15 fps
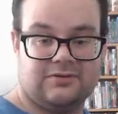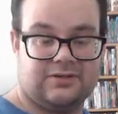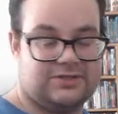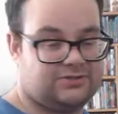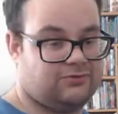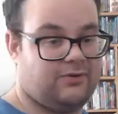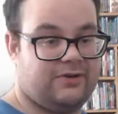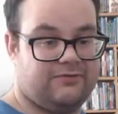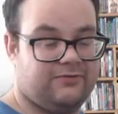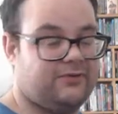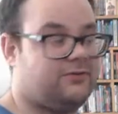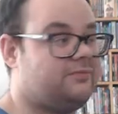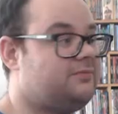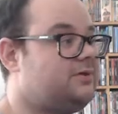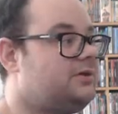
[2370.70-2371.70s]
It's a great
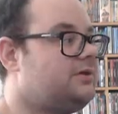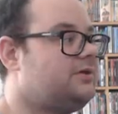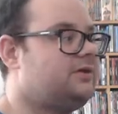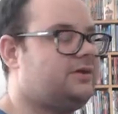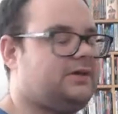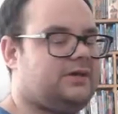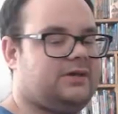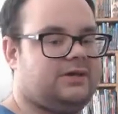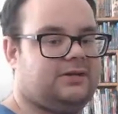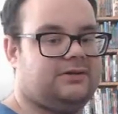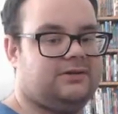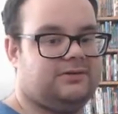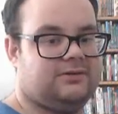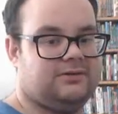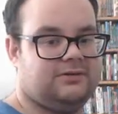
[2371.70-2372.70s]
film,
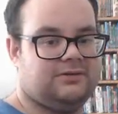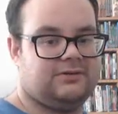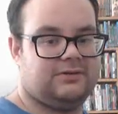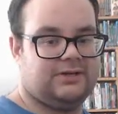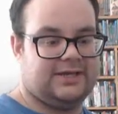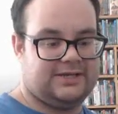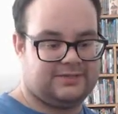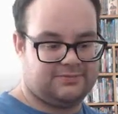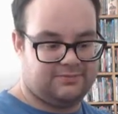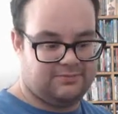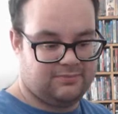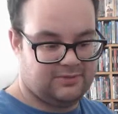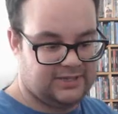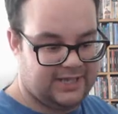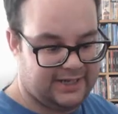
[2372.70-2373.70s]
and it's
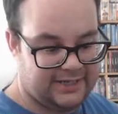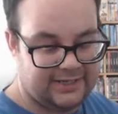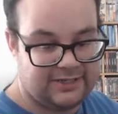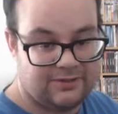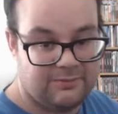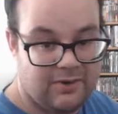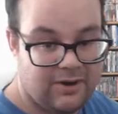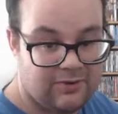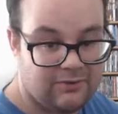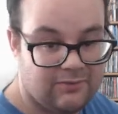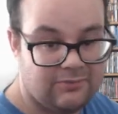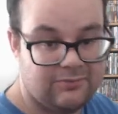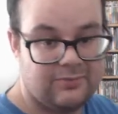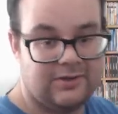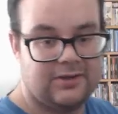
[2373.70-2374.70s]
lightning in the
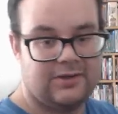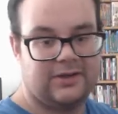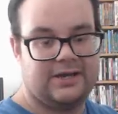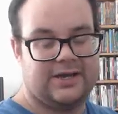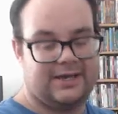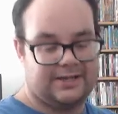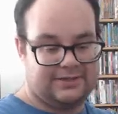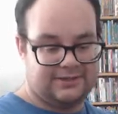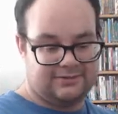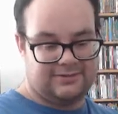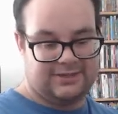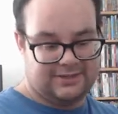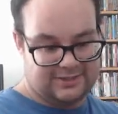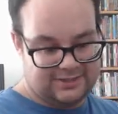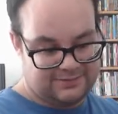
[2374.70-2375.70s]
bottle.
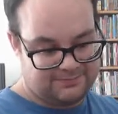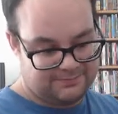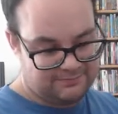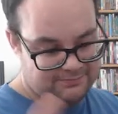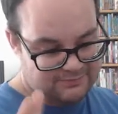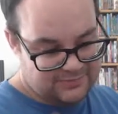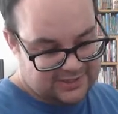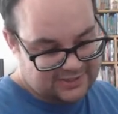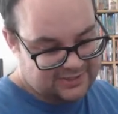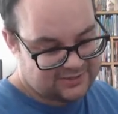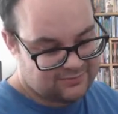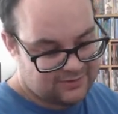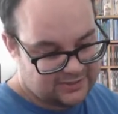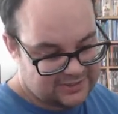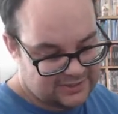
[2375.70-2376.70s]
And this is
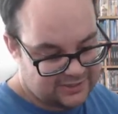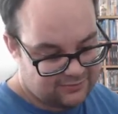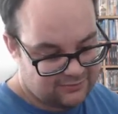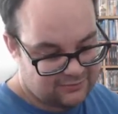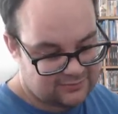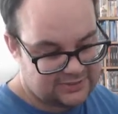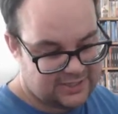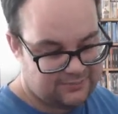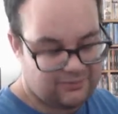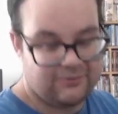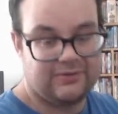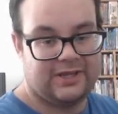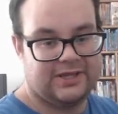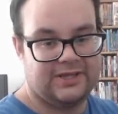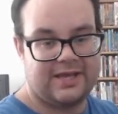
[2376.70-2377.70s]
one of the sequels that
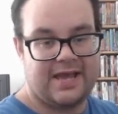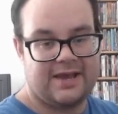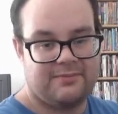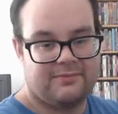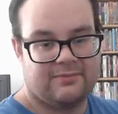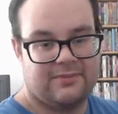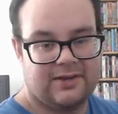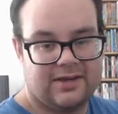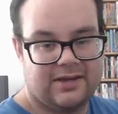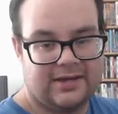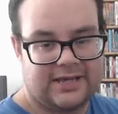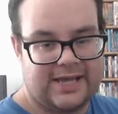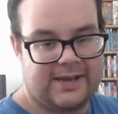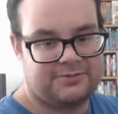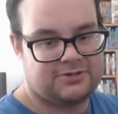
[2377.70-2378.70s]
proves that you can't
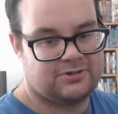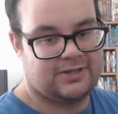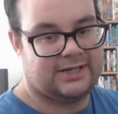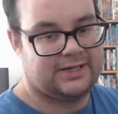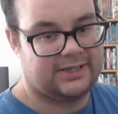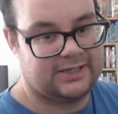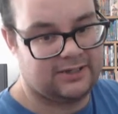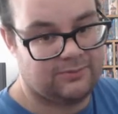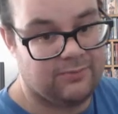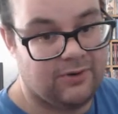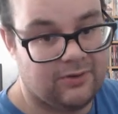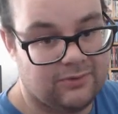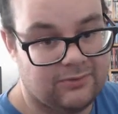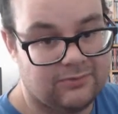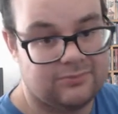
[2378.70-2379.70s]
capture lightning in a
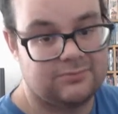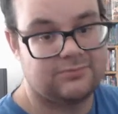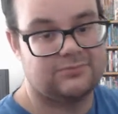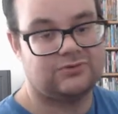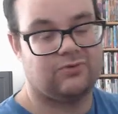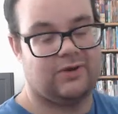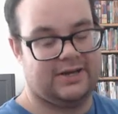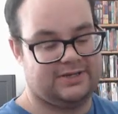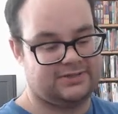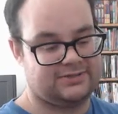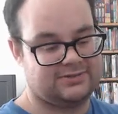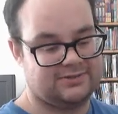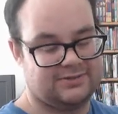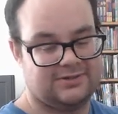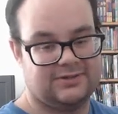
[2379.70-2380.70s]
bottle
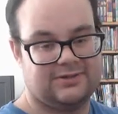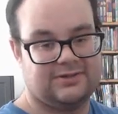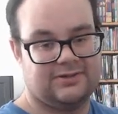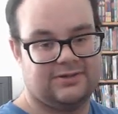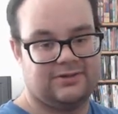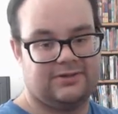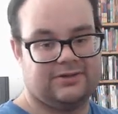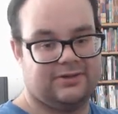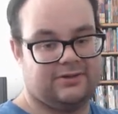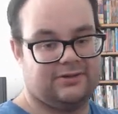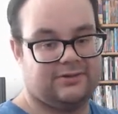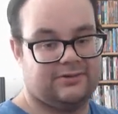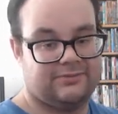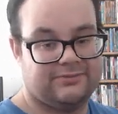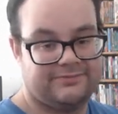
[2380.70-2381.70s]
twice.
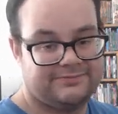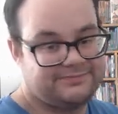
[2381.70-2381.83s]
Yeah,